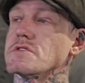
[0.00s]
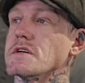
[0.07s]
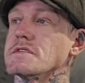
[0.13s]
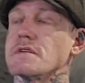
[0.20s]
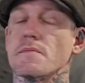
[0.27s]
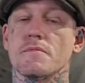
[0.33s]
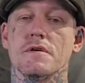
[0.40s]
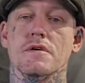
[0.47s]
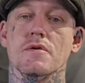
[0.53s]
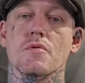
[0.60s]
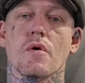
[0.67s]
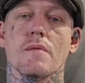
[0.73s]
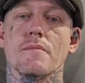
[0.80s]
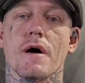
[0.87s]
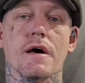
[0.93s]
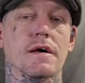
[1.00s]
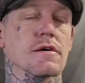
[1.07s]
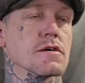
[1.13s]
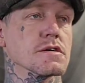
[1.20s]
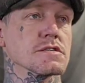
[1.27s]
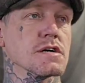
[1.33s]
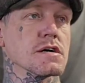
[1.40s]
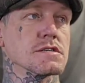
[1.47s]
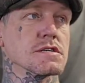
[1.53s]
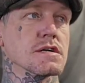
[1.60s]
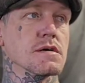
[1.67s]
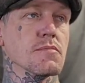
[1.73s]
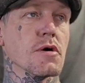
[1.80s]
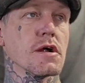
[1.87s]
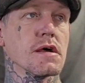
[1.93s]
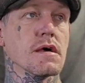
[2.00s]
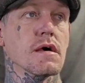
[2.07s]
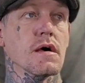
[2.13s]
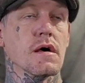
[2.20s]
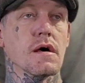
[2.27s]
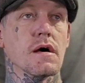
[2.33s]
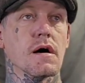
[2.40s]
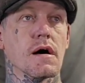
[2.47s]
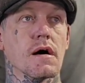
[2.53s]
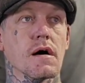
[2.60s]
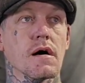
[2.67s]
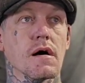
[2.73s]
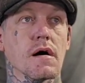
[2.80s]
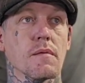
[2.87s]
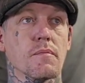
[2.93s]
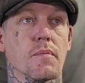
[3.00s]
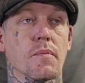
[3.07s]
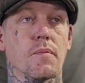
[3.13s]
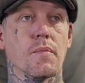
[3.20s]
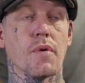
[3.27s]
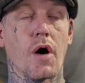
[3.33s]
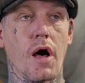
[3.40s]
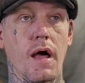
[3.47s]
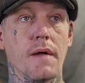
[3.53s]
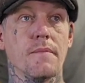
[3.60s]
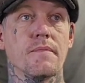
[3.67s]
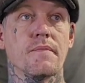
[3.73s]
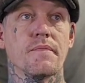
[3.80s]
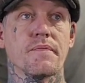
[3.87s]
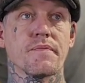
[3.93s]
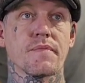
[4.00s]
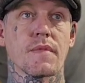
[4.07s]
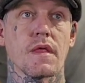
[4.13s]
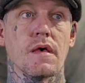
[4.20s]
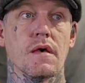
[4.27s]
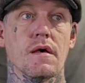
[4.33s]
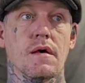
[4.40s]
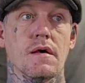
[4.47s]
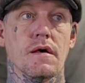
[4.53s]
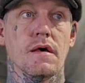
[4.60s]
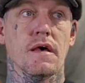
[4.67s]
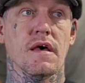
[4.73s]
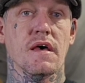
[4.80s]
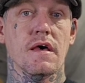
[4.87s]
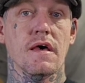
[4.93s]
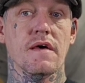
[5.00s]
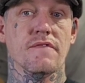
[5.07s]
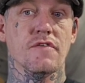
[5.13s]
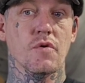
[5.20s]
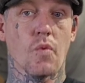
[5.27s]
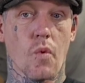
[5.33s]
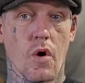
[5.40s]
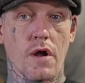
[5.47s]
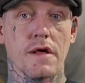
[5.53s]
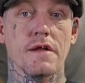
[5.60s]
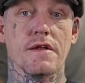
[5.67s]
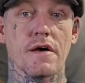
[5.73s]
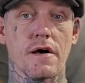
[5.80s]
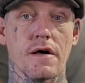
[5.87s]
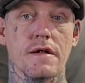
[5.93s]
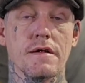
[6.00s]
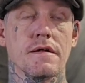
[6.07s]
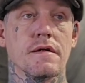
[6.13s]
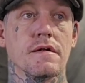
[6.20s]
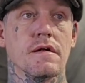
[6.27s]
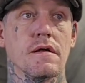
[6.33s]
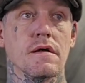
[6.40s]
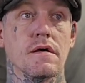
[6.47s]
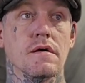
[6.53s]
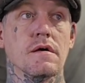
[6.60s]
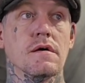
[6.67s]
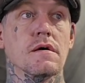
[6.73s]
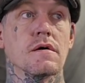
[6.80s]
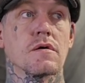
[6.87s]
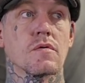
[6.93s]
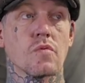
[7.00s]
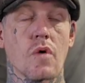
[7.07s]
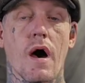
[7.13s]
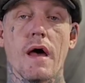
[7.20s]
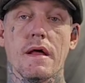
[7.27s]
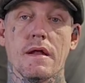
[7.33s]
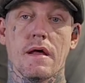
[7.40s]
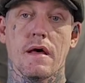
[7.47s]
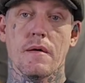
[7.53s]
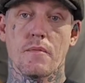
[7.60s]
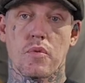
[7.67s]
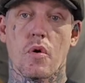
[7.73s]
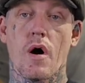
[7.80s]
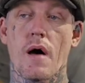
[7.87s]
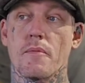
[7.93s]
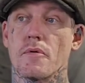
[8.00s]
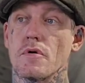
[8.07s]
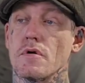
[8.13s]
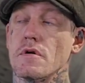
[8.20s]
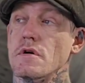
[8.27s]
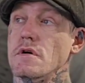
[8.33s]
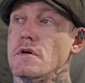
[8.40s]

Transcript: That's up to you. I'm not here to judge anybody. But if you want it done right and proper,